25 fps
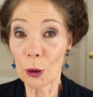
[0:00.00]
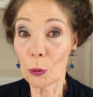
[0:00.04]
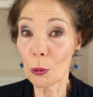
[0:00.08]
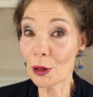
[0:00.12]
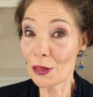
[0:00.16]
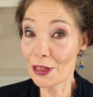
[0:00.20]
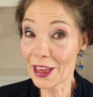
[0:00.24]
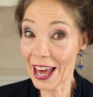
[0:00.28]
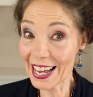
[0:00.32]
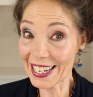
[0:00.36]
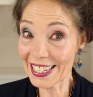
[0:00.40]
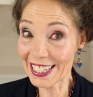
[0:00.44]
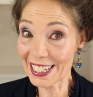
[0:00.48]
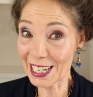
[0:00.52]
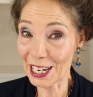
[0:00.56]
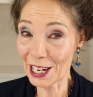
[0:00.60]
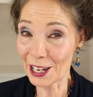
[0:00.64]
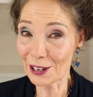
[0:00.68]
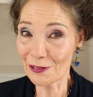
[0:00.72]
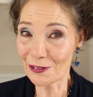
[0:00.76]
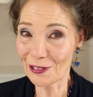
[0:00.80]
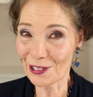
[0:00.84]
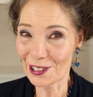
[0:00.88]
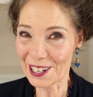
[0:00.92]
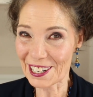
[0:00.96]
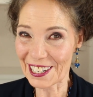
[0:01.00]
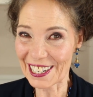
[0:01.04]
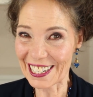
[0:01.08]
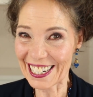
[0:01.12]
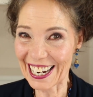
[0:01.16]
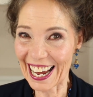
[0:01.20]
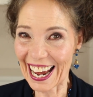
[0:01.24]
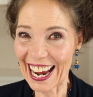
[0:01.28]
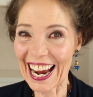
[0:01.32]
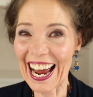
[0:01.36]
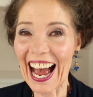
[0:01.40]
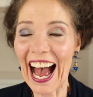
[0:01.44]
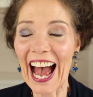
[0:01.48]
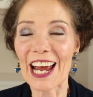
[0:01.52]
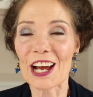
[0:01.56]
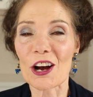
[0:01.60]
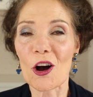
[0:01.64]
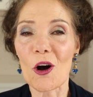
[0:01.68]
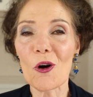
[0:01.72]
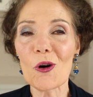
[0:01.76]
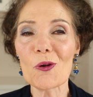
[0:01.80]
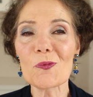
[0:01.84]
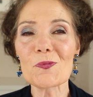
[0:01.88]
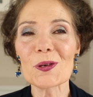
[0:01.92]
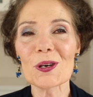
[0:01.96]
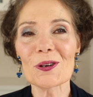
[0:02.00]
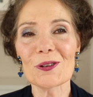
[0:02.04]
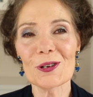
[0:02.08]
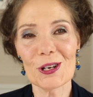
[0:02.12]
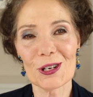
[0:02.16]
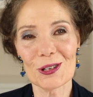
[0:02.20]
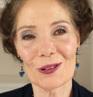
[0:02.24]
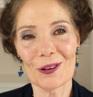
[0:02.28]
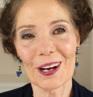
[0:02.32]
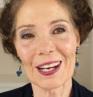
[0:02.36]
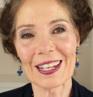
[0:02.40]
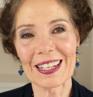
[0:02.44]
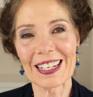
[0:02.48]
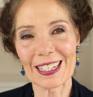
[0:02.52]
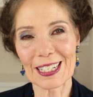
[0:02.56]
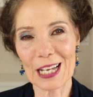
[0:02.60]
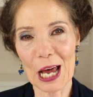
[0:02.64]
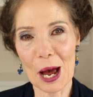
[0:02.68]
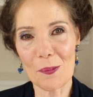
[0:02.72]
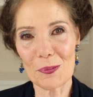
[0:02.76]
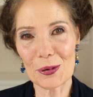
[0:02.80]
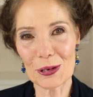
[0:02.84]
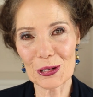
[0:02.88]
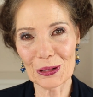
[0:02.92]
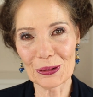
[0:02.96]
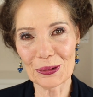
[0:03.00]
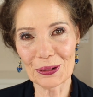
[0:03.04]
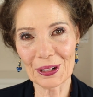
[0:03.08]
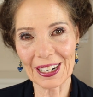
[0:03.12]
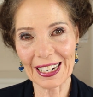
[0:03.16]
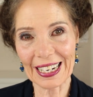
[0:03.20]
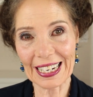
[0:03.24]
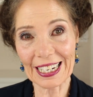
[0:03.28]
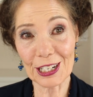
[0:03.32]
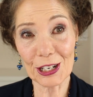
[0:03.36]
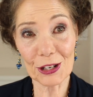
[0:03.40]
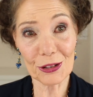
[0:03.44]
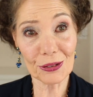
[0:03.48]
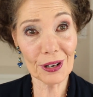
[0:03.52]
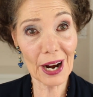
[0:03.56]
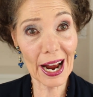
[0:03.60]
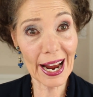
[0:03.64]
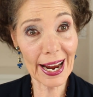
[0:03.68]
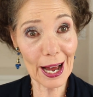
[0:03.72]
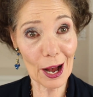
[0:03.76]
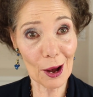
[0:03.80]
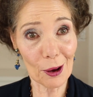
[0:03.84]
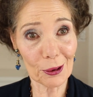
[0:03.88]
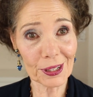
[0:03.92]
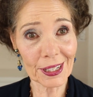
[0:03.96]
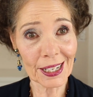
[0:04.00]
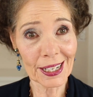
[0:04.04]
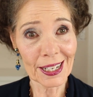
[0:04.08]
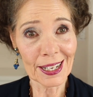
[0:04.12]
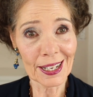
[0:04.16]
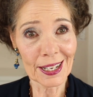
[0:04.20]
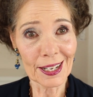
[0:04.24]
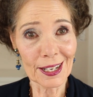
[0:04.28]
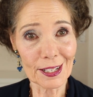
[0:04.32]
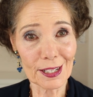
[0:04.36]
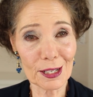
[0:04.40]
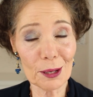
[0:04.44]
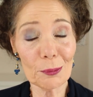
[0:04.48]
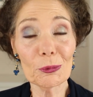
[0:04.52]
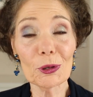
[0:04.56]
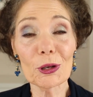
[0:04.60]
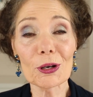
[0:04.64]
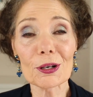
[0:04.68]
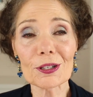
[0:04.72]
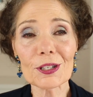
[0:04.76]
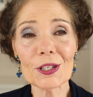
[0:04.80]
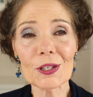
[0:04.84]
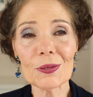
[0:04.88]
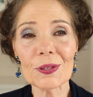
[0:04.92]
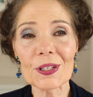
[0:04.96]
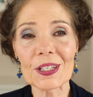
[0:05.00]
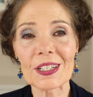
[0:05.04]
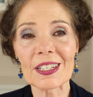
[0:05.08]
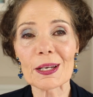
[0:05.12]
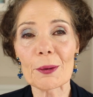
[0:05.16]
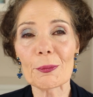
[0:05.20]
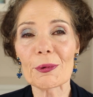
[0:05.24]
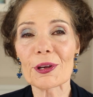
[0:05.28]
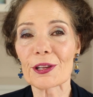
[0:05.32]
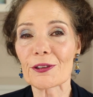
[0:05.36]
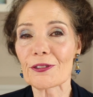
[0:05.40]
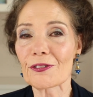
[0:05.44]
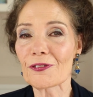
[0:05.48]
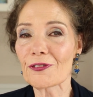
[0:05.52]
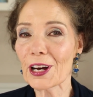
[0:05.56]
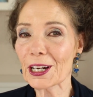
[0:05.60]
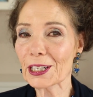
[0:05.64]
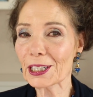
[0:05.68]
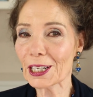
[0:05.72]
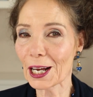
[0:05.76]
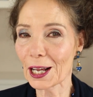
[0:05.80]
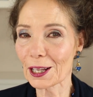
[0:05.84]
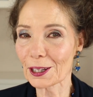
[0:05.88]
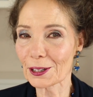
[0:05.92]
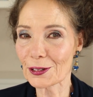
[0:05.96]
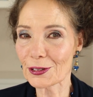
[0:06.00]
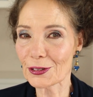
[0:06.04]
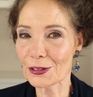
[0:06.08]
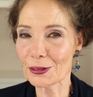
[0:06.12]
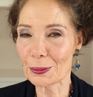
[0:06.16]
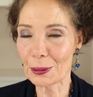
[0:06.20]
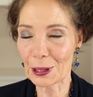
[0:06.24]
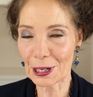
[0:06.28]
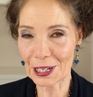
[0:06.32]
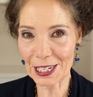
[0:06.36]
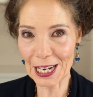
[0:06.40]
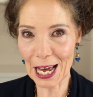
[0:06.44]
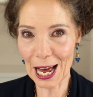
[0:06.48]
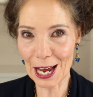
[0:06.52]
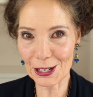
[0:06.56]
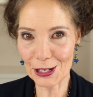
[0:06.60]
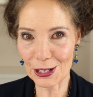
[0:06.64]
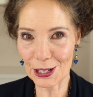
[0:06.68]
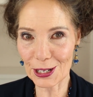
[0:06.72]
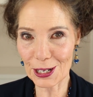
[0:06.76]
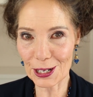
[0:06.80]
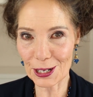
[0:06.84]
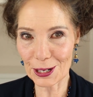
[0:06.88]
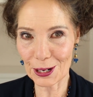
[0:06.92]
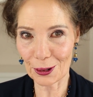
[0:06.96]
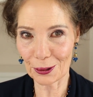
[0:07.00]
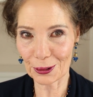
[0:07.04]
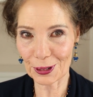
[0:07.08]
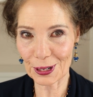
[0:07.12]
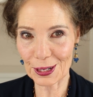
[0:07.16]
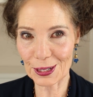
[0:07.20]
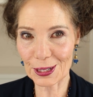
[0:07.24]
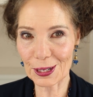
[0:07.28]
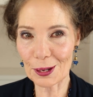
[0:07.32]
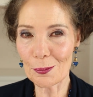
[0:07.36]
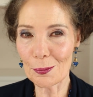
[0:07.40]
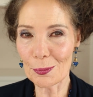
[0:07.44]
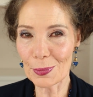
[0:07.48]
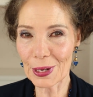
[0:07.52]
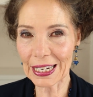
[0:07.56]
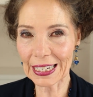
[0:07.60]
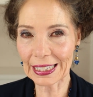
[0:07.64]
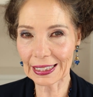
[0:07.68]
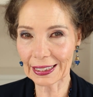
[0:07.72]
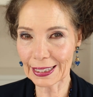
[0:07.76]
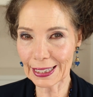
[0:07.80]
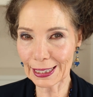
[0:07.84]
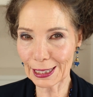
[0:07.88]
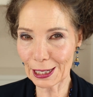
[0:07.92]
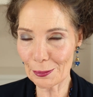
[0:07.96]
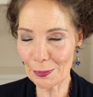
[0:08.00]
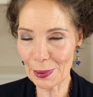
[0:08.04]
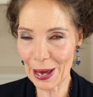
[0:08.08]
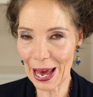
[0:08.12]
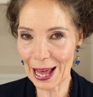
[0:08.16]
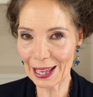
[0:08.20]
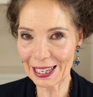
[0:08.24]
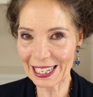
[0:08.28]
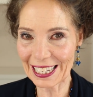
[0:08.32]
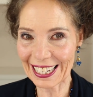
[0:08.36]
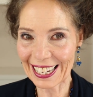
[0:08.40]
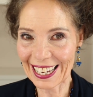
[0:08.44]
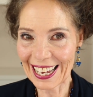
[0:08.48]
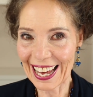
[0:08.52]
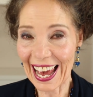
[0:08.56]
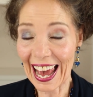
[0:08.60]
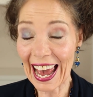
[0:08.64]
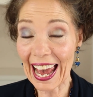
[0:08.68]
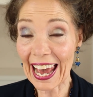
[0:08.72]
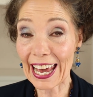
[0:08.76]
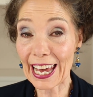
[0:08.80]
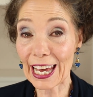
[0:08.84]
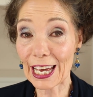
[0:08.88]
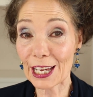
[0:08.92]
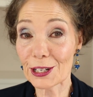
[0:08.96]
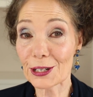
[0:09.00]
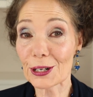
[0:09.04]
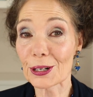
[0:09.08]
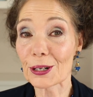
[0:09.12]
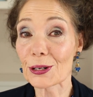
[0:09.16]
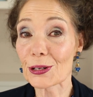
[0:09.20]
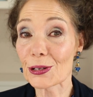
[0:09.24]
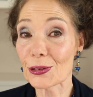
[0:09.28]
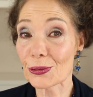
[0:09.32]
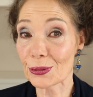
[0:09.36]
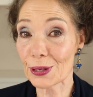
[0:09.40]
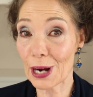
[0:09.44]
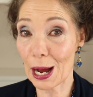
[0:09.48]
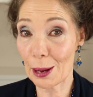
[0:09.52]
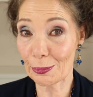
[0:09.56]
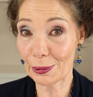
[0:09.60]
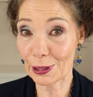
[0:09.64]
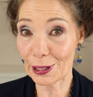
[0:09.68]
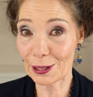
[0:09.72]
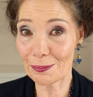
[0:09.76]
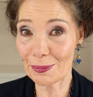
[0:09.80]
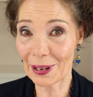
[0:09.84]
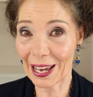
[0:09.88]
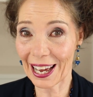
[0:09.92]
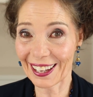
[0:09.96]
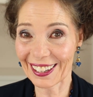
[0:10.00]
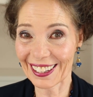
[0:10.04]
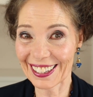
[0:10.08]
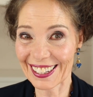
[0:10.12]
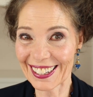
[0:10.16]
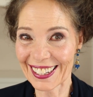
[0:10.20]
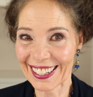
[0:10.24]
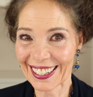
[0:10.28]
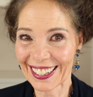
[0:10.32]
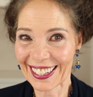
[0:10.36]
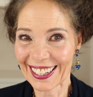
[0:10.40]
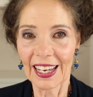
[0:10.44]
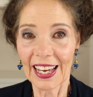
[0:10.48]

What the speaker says: Well, that's it for today. I hope you enjoyed this opportunity to try out some looks with some of the fun colors from Natasha Denona's Mini Lila palette and her Tropic palette.